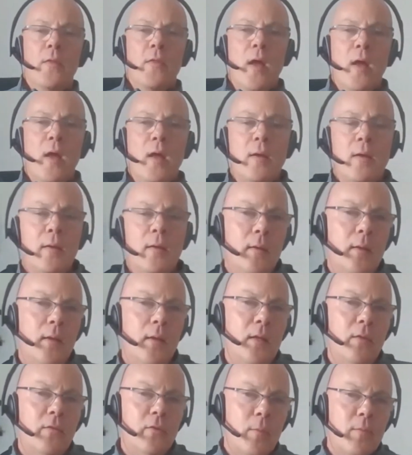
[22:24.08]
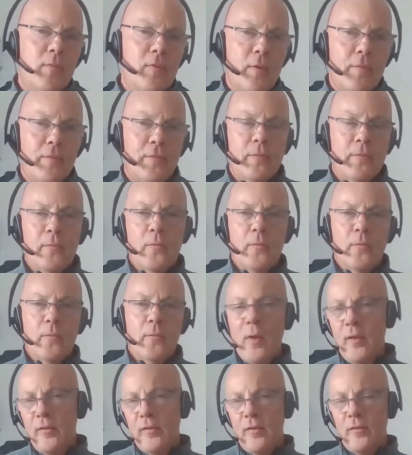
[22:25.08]
Then, in terms of what
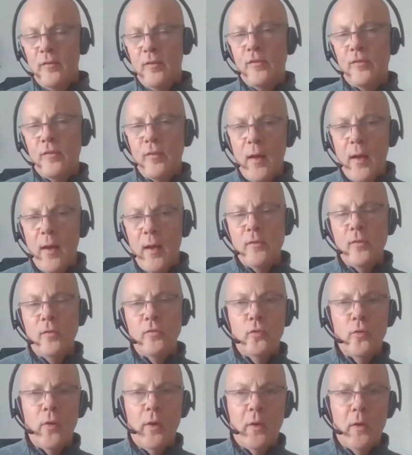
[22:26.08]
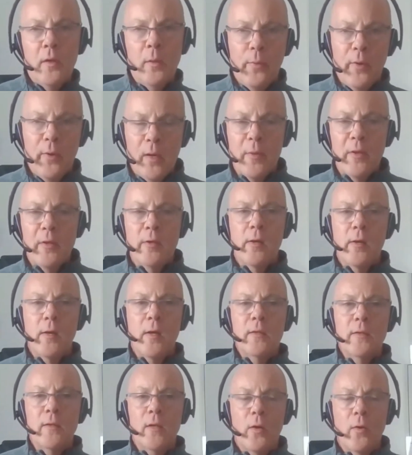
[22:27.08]
makes us decide to actually bring them
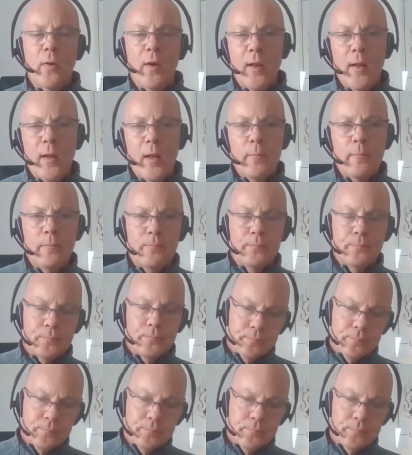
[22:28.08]
under our helm,